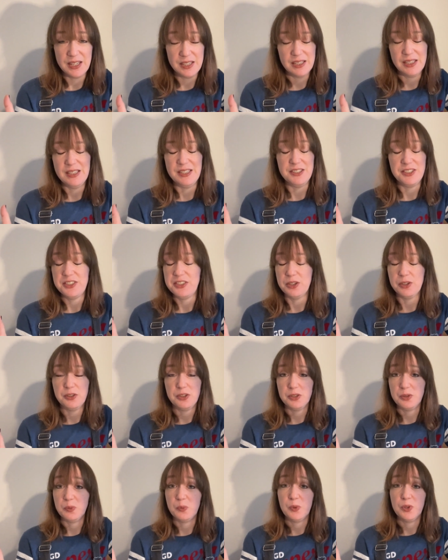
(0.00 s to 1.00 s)
It still
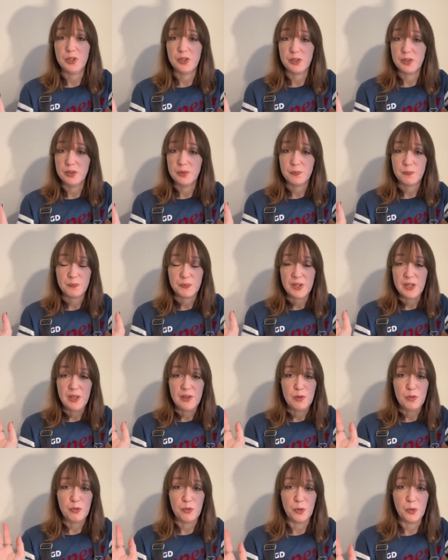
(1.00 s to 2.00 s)
didn't work
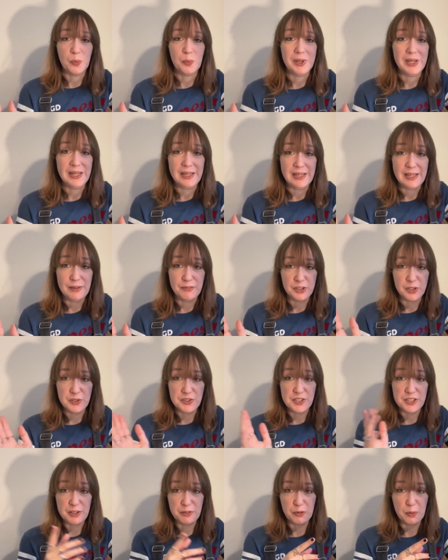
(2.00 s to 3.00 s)
for me, even though it's
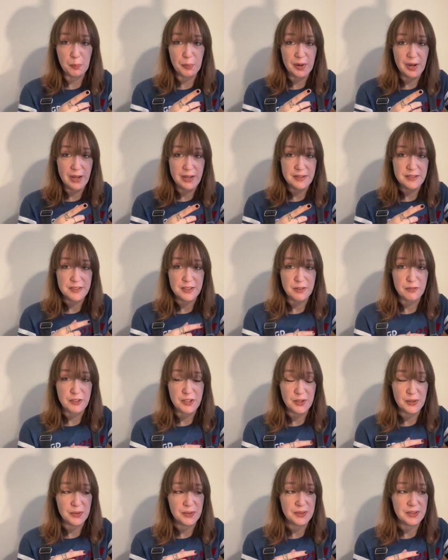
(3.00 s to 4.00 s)
a different brand of
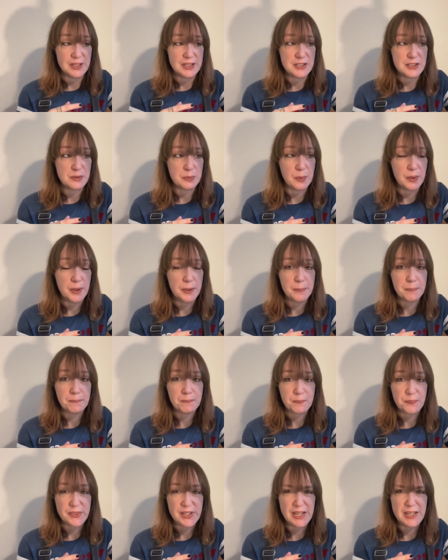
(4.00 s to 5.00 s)
yarn, this one.
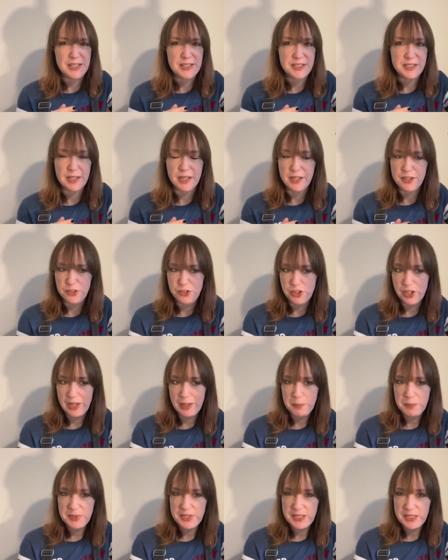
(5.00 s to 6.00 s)
It's
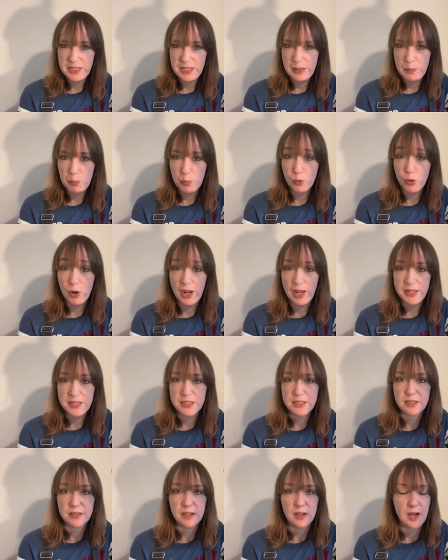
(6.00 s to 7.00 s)
James C. Brett
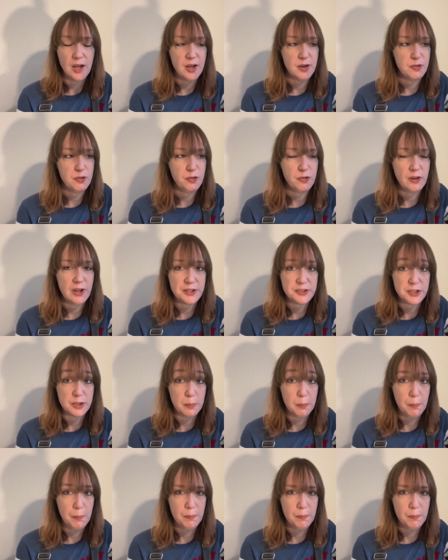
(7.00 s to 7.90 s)
Flutterby?